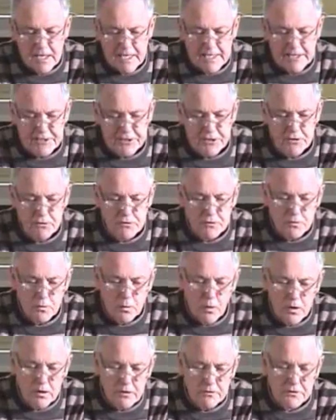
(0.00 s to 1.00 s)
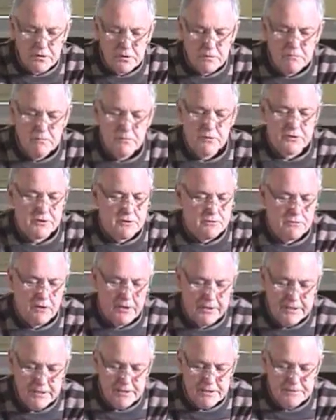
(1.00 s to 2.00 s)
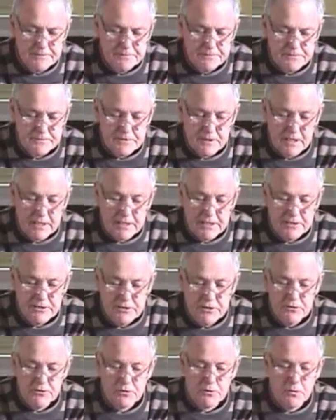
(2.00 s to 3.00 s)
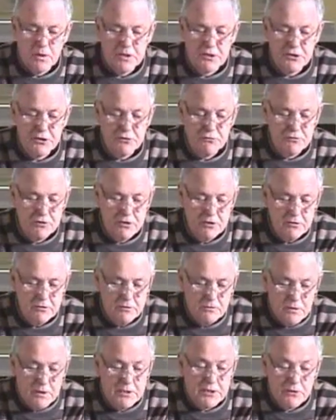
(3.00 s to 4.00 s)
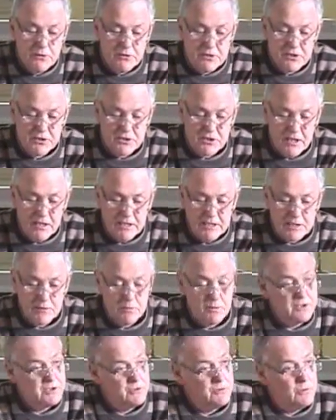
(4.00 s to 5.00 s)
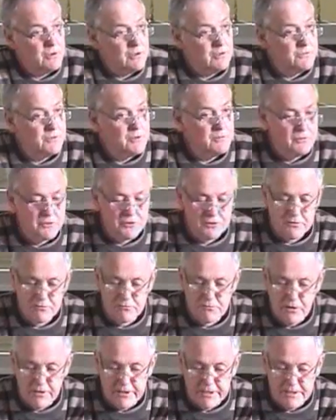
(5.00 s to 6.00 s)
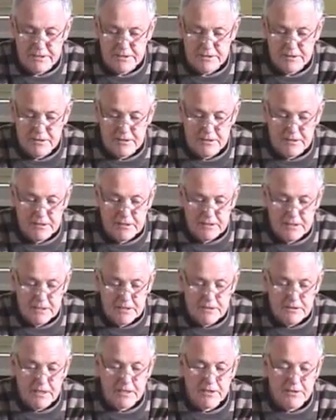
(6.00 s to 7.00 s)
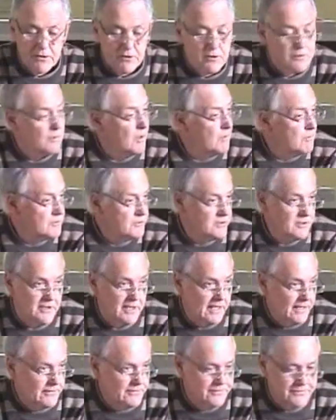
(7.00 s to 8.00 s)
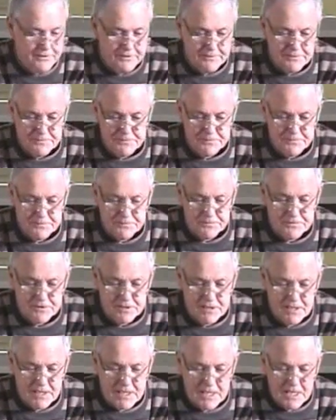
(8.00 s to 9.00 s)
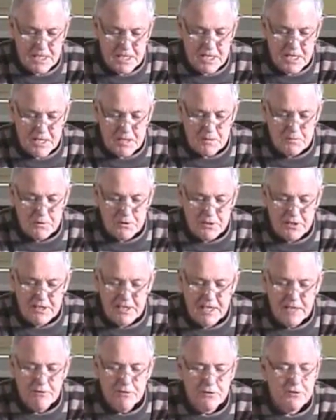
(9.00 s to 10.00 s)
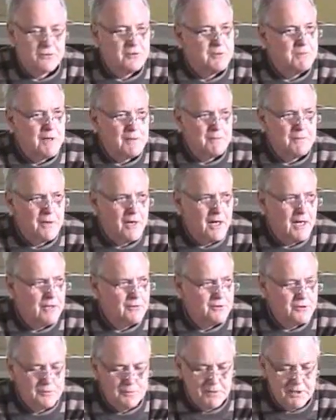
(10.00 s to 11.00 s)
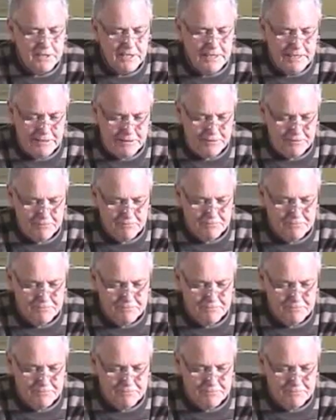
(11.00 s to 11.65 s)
And he knew that one of them was the right, and he knew that when you had decided which one of them was the right, then the other one was the left. But he never could remember how to begin.